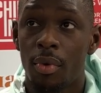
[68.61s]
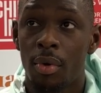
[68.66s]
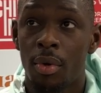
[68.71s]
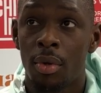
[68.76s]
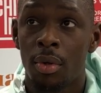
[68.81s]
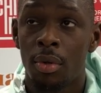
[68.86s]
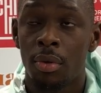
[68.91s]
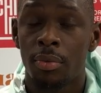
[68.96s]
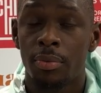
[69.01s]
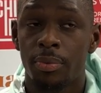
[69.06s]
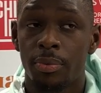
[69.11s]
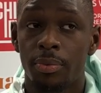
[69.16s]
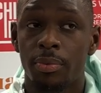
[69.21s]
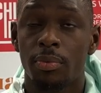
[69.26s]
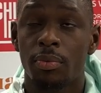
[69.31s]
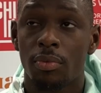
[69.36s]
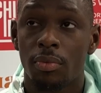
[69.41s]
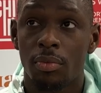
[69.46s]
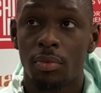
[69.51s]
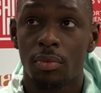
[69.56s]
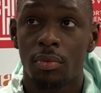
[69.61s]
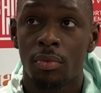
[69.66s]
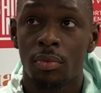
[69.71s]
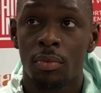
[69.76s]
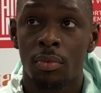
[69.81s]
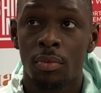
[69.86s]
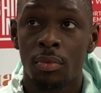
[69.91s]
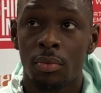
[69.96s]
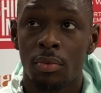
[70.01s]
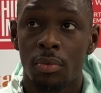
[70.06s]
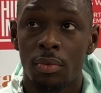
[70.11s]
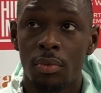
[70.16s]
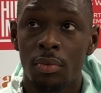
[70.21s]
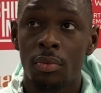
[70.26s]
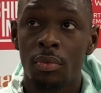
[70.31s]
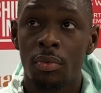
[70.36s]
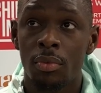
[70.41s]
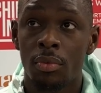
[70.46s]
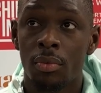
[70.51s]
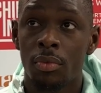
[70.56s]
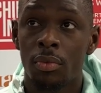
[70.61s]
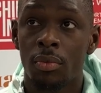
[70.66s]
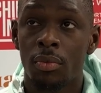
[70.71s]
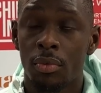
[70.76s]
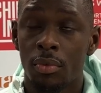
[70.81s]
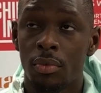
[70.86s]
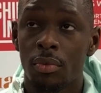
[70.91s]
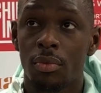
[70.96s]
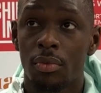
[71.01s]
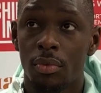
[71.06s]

as a memorable day, one they'll also remember,